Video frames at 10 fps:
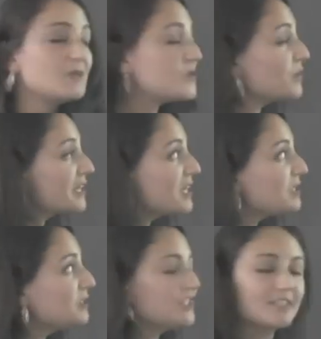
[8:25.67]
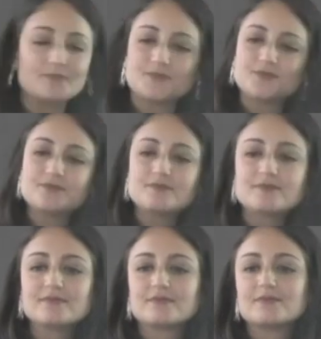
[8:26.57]
So in conclusion,
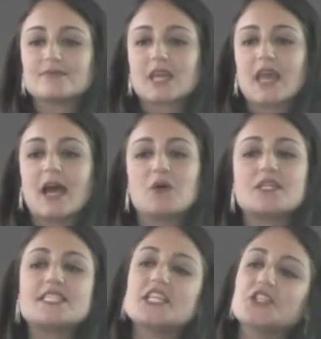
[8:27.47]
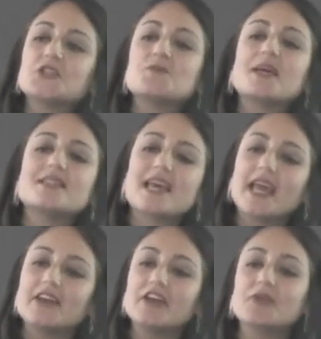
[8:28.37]
how can teachers
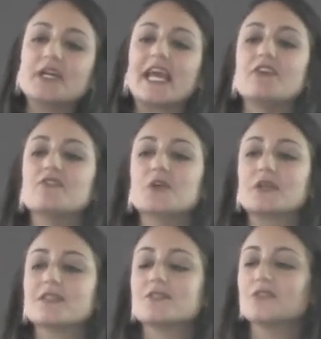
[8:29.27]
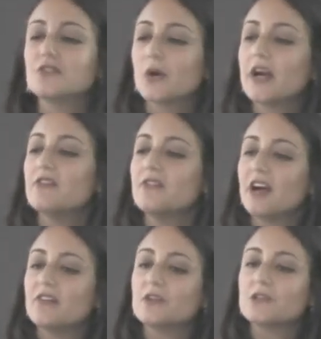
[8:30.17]
maintain and regain focus of 4- and
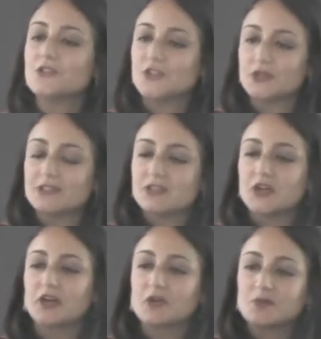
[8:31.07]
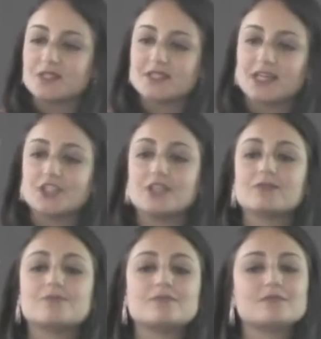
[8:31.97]
5-year-old students during group discussion?
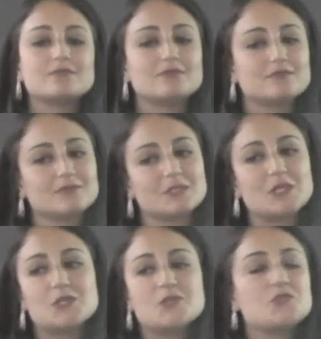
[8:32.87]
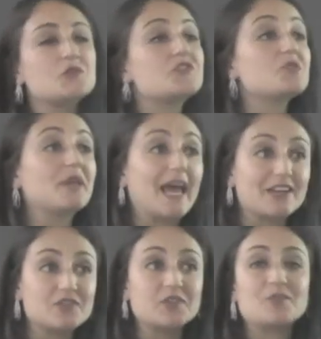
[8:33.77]
Students should be
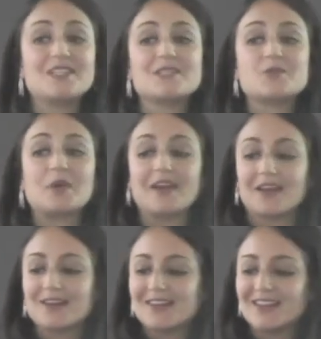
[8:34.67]
actively participating.